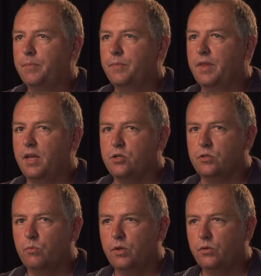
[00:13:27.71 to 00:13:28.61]
they
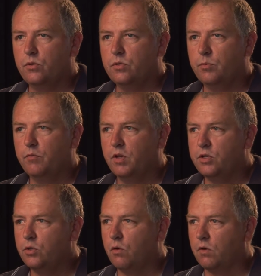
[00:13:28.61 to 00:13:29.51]
just went through some
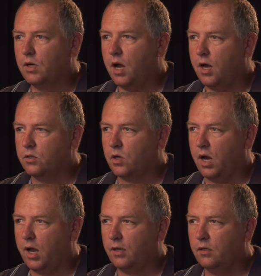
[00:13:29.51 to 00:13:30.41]
division over a
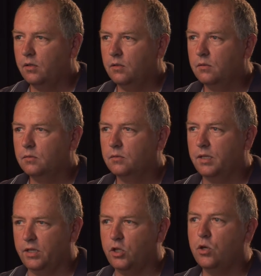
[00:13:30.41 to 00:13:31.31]
contract
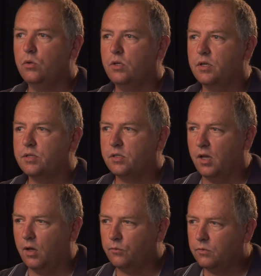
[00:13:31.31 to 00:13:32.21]
in the union
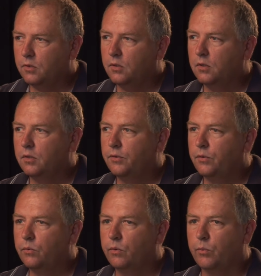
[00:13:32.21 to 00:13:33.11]
itself.
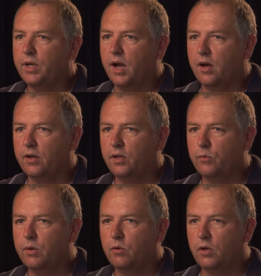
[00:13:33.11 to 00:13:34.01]
When we hired in,
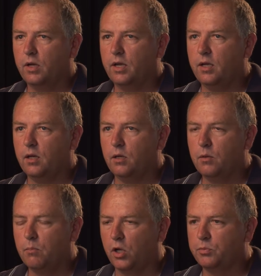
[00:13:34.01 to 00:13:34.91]
we were on a
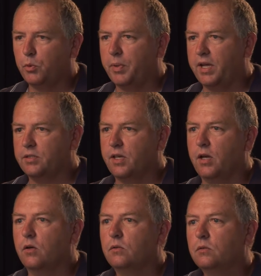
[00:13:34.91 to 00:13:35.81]
multiple pay
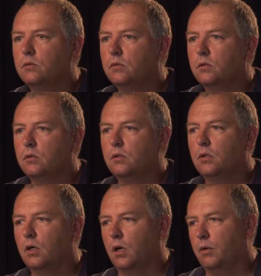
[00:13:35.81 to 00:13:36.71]
scale.
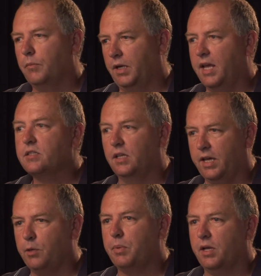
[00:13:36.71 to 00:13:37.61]
An
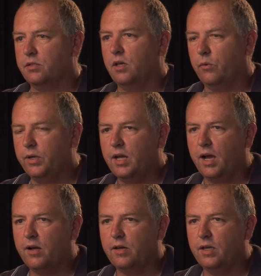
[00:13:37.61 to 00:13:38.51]
escalating pay scale. We'd
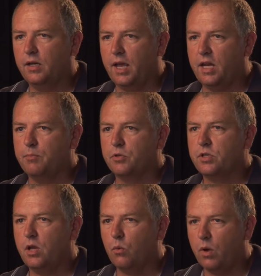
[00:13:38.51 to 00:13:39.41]
hired in at
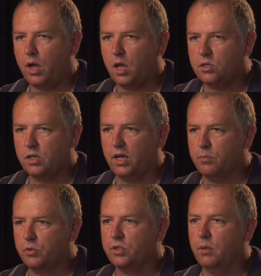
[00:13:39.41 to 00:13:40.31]
80% wage and
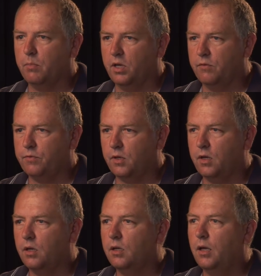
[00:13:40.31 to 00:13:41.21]
80% benefit,